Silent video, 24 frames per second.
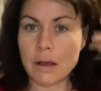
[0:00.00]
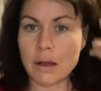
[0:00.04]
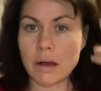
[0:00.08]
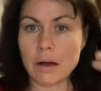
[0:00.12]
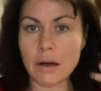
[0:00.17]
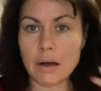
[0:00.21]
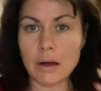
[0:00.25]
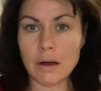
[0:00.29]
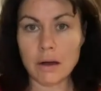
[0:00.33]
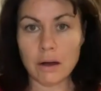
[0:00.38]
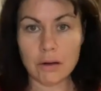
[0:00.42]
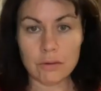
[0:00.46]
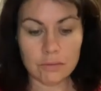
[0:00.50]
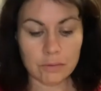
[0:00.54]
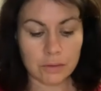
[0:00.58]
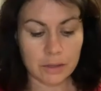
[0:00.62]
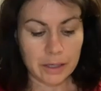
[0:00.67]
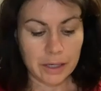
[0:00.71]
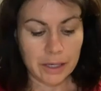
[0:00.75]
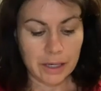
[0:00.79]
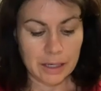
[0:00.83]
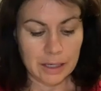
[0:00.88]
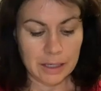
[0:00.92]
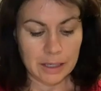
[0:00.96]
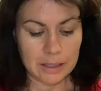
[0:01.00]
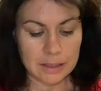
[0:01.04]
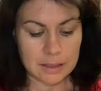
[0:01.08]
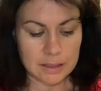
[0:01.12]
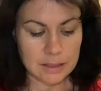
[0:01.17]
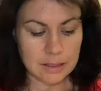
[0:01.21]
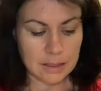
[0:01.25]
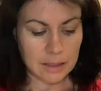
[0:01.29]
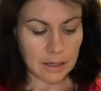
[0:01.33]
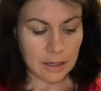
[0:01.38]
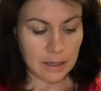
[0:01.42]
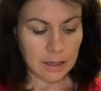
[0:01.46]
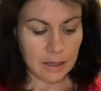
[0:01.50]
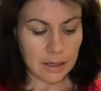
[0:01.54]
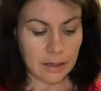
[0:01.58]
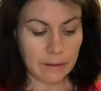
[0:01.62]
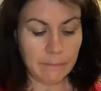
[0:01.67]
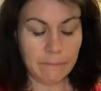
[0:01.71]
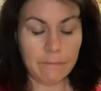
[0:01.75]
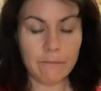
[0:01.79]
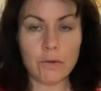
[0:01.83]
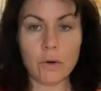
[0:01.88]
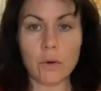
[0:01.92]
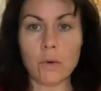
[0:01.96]
All right, it is
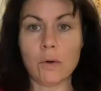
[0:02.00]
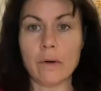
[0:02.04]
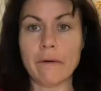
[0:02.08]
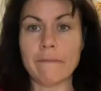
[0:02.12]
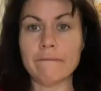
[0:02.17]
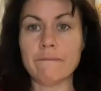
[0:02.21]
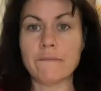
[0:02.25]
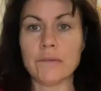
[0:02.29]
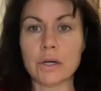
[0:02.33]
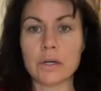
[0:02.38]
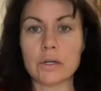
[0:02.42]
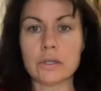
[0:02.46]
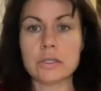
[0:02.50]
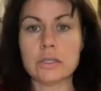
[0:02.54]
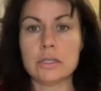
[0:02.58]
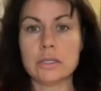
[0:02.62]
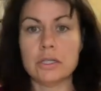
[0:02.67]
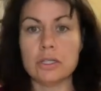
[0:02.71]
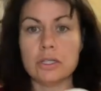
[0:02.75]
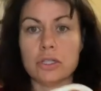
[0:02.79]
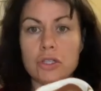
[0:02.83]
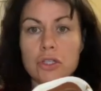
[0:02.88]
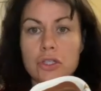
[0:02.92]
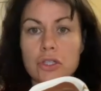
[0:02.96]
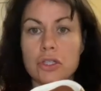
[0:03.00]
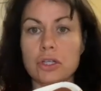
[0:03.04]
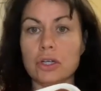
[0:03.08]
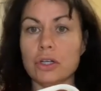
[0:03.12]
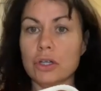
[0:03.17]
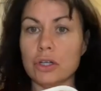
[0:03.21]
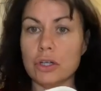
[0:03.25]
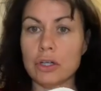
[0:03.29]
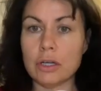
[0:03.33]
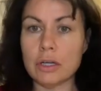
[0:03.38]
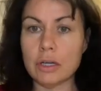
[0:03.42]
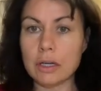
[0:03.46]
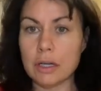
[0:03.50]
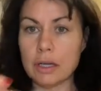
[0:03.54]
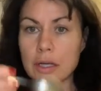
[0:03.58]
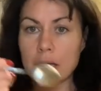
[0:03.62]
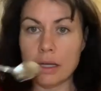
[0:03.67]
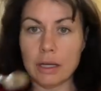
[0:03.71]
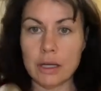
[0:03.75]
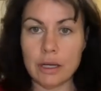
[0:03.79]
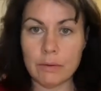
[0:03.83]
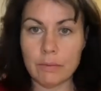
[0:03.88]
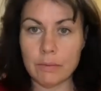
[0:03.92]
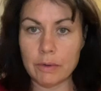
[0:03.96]
time for first dessert.
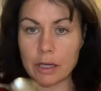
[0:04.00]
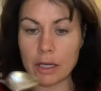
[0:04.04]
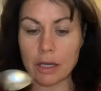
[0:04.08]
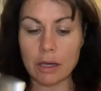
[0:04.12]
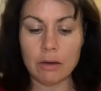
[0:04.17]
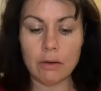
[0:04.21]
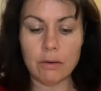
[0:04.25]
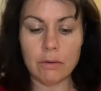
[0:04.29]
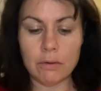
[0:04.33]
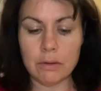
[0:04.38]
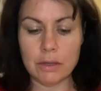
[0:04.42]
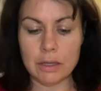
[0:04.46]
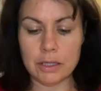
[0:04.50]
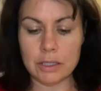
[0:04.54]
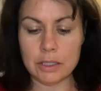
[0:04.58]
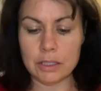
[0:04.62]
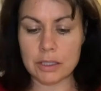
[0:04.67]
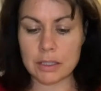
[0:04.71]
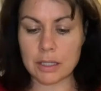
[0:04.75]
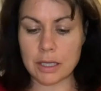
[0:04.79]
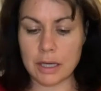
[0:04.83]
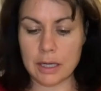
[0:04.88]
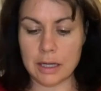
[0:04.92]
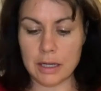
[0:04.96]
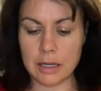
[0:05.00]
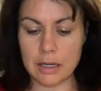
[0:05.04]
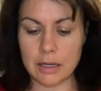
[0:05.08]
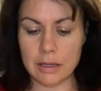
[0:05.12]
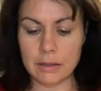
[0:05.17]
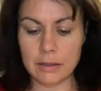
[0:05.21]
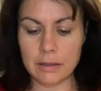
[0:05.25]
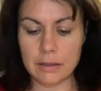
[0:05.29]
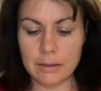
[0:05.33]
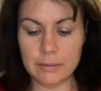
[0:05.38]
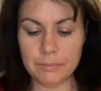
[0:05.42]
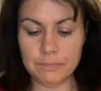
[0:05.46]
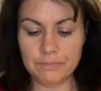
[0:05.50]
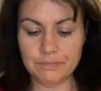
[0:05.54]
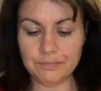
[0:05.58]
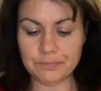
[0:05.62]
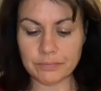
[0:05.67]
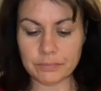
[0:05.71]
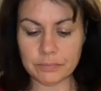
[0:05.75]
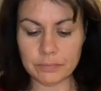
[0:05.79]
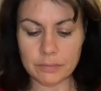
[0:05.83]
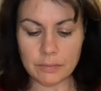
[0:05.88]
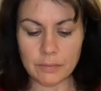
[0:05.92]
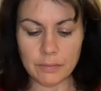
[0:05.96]
Here we go. They just kind of
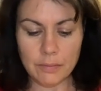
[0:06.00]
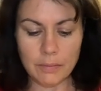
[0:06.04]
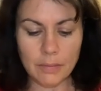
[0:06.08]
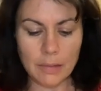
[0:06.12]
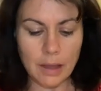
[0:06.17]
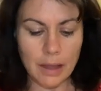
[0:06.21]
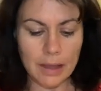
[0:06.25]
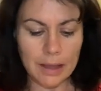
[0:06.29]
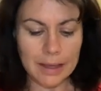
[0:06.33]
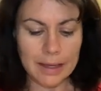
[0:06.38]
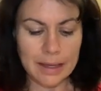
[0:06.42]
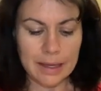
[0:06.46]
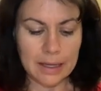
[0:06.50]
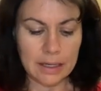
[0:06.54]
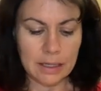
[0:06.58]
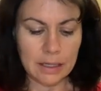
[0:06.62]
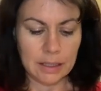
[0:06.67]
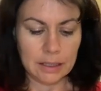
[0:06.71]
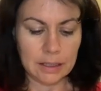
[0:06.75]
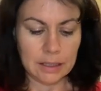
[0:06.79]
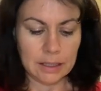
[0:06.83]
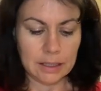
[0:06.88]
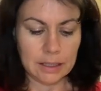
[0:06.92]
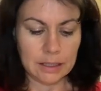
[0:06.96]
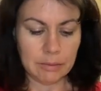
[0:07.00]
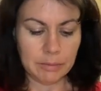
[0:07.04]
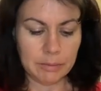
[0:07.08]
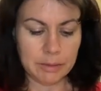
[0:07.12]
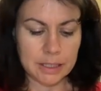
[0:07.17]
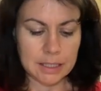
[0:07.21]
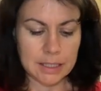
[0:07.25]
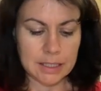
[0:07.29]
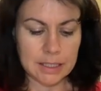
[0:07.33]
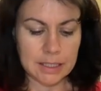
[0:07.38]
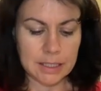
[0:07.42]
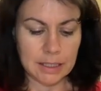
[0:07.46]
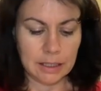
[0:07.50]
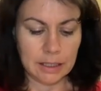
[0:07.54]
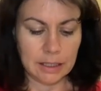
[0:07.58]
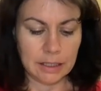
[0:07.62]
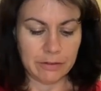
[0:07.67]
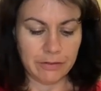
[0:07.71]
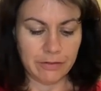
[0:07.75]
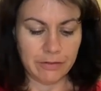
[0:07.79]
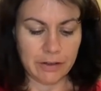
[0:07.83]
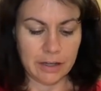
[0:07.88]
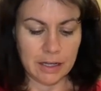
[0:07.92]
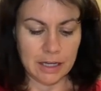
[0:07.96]
get a little bit
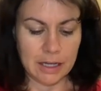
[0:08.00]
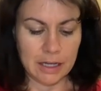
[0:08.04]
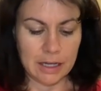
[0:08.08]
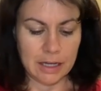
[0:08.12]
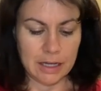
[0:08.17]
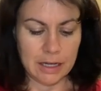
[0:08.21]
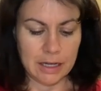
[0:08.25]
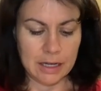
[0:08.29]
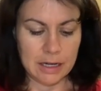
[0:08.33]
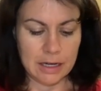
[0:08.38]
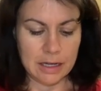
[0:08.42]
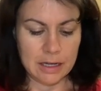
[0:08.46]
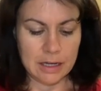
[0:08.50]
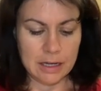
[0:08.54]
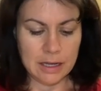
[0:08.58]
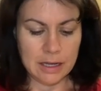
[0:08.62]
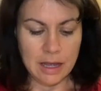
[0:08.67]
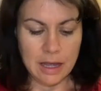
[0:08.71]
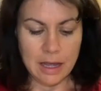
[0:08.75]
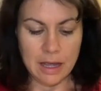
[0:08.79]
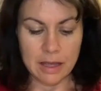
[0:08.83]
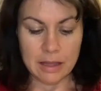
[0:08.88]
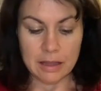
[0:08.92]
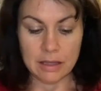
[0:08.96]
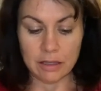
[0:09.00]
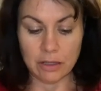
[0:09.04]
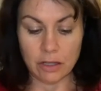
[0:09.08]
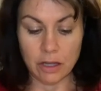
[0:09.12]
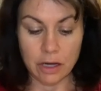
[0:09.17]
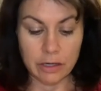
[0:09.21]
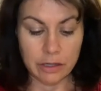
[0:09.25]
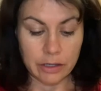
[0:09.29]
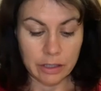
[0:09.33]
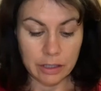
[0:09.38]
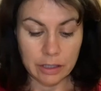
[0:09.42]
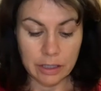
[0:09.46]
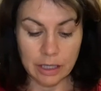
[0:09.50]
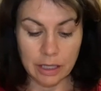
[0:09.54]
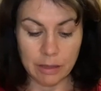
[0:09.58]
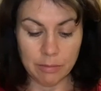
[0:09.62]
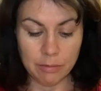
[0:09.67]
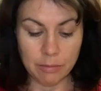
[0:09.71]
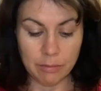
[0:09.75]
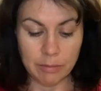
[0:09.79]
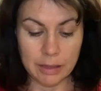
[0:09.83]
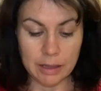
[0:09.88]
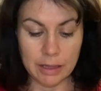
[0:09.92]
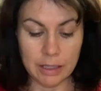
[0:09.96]
solidified. The longer you keep
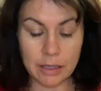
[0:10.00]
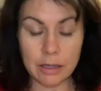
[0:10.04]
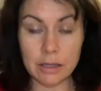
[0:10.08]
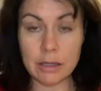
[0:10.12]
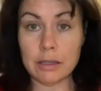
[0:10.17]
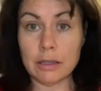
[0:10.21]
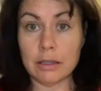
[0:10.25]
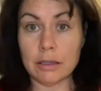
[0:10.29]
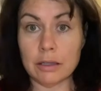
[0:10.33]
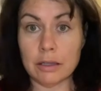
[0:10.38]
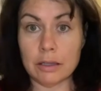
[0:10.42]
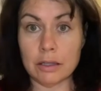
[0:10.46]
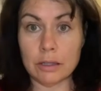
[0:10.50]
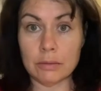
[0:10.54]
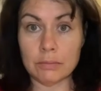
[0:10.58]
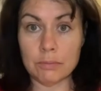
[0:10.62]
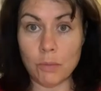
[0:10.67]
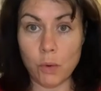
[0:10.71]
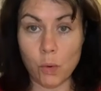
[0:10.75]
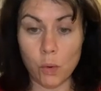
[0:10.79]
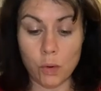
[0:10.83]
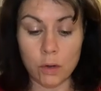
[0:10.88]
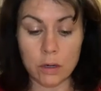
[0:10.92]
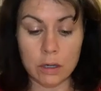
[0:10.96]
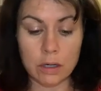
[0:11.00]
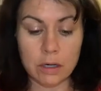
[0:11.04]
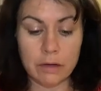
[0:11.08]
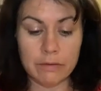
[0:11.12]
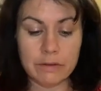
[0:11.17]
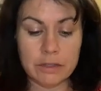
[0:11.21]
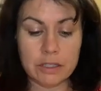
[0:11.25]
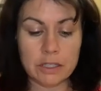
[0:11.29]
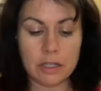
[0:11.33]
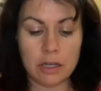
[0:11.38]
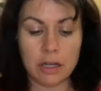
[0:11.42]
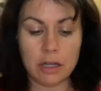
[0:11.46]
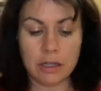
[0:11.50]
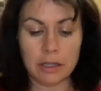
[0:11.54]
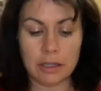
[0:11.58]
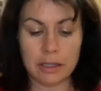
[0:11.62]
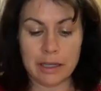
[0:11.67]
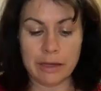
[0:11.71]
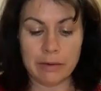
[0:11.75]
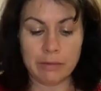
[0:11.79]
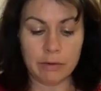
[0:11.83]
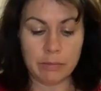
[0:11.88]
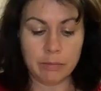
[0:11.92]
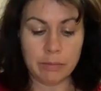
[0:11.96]
them in there, the more of a solid
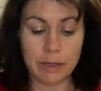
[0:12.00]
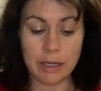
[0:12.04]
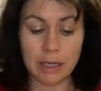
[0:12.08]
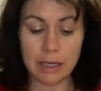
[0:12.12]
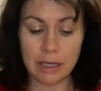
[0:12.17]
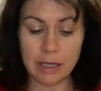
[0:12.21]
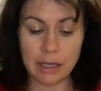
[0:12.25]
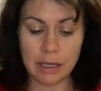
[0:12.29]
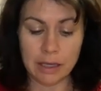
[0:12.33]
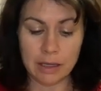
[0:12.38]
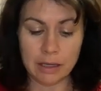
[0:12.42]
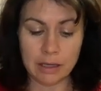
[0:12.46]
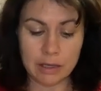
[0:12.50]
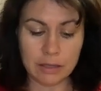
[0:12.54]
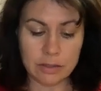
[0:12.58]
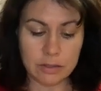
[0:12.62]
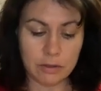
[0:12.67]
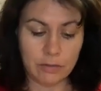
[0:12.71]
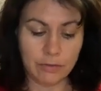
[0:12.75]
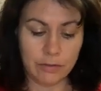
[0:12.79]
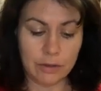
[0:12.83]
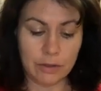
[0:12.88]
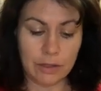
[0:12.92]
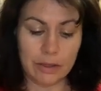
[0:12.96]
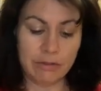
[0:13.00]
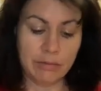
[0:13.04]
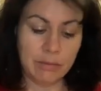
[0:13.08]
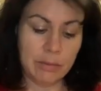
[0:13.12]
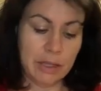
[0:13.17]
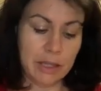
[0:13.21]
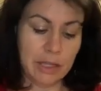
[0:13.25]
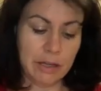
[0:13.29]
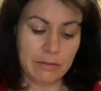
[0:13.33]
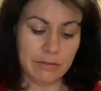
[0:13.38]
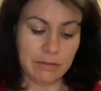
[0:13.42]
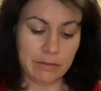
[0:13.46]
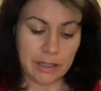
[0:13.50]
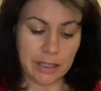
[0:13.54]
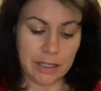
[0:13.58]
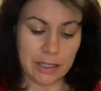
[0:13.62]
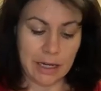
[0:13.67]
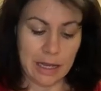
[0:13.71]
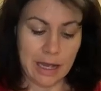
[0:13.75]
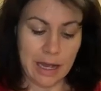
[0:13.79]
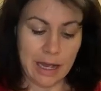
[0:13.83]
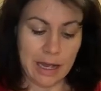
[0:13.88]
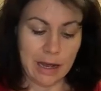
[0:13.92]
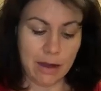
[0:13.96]
they would be. So if you leave them in there for like
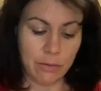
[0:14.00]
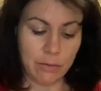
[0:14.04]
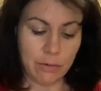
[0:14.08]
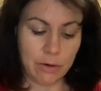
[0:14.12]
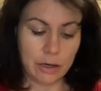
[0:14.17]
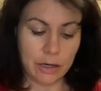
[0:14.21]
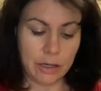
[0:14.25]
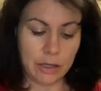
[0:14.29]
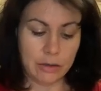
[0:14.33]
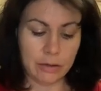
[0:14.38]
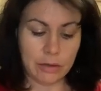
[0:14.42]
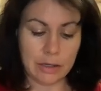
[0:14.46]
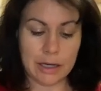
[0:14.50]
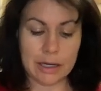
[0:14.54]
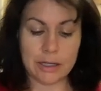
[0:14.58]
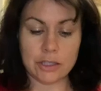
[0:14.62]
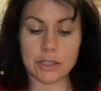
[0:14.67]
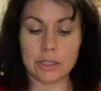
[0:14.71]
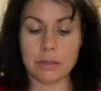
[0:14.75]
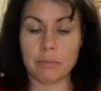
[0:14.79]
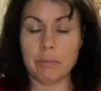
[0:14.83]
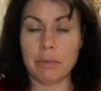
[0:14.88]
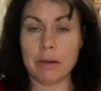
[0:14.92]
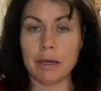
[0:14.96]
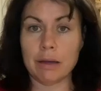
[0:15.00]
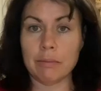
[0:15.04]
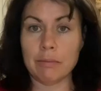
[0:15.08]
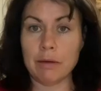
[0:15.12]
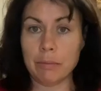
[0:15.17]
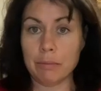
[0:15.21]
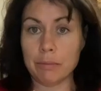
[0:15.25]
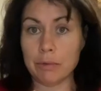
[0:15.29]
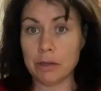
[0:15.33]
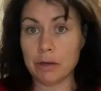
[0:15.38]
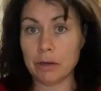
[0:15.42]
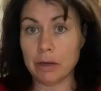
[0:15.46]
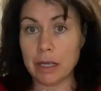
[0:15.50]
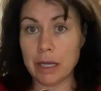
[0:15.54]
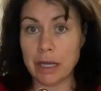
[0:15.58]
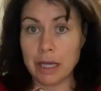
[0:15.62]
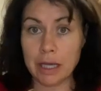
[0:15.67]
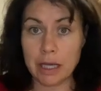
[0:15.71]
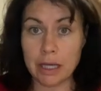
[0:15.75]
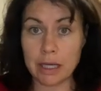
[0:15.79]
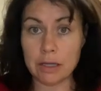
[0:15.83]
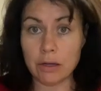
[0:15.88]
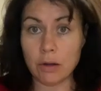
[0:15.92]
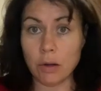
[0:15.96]
an hour, you can actually pick them up with your
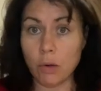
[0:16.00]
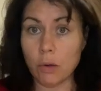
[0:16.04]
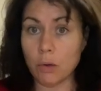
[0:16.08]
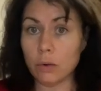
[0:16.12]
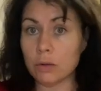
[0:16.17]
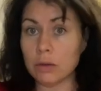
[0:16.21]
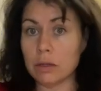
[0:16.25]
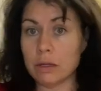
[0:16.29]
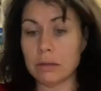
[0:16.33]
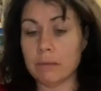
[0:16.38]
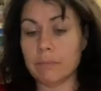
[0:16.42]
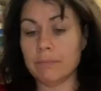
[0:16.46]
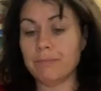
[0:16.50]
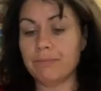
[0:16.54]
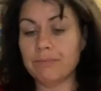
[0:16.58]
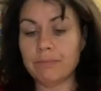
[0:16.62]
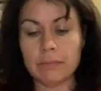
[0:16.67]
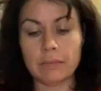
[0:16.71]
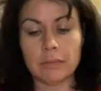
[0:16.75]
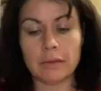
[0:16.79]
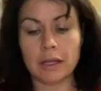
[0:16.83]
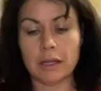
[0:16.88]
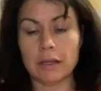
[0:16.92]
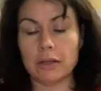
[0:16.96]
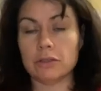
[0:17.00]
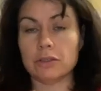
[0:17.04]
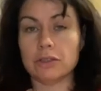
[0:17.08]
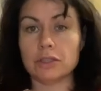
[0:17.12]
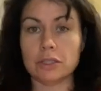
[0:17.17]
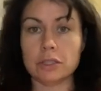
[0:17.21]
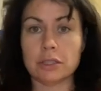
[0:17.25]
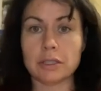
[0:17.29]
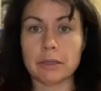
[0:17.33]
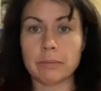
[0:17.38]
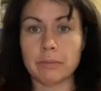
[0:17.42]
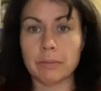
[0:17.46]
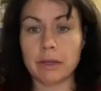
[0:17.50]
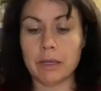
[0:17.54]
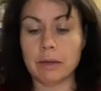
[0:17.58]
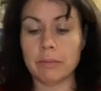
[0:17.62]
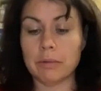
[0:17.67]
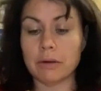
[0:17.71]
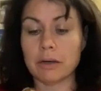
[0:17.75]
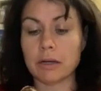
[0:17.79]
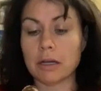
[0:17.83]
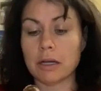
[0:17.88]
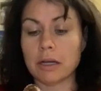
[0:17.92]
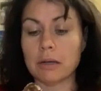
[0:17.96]
hand, hold them. They look just like peanut
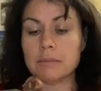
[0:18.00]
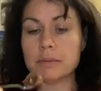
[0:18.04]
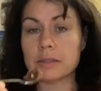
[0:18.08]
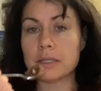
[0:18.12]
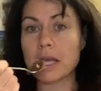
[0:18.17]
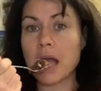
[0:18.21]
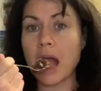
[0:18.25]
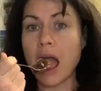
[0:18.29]
butter cups.